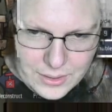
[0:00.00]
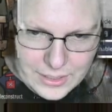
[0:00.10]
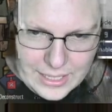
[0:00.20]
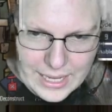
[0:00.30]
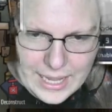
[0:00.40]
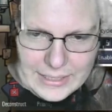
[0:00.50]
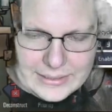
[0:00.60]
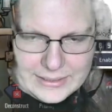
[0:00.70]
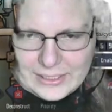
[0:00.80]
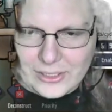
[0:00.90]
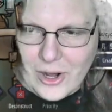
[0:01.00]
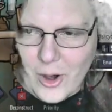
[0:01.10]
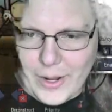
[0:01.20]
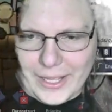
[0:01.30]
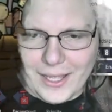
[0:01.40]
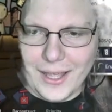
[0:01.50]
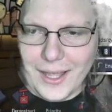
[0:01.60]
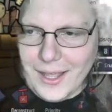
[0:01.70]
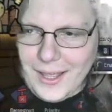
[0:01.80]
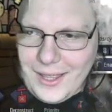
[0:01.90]
Yes, it's still growing!
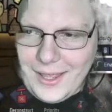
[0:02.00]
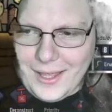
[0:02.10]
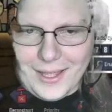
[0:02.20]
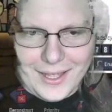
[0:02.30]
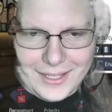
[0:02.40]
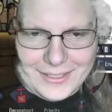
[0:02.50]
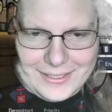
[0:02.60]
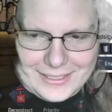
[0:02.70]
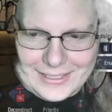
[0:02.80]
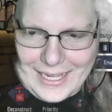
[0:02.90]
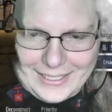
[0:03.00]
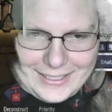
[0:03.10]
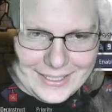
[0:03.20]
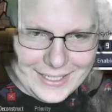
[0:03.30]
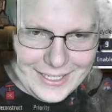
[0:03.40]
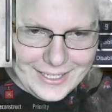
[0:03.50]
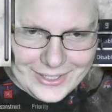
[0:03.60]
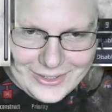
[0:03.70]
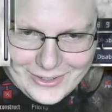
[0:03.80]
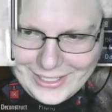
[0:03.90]
Success!
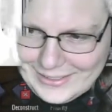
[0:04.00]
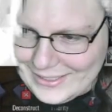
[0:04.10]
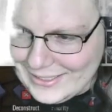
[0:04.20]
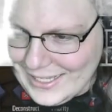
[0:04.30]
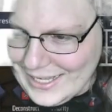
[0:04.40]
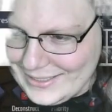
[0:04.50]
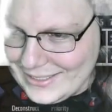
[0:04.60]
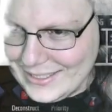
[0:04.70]
Great success.